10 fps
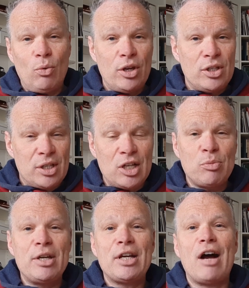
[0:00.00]
All those things
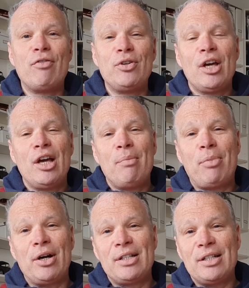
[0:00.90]
will be covered
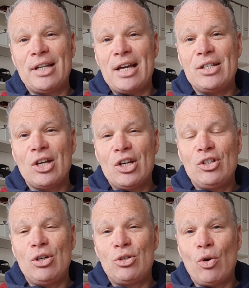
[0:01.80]
by today's
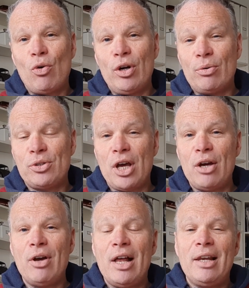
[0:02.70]
tutorial.
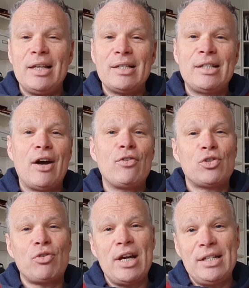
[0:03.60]
So let's delve
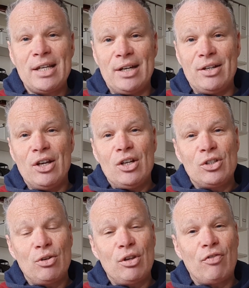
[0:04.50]
straight in
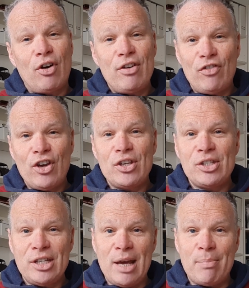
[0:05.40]
to the very
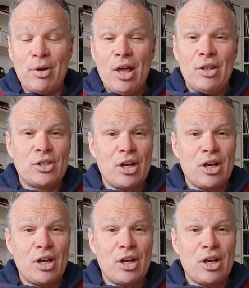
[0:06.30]
first tip that's